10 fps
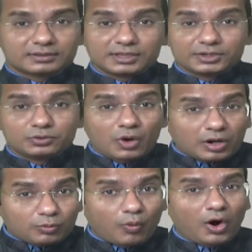They do
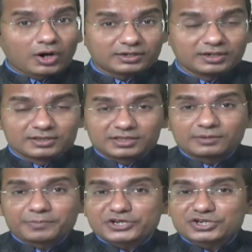not want
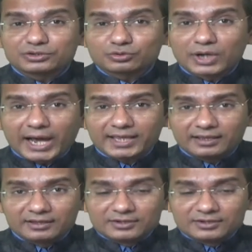their patient to die.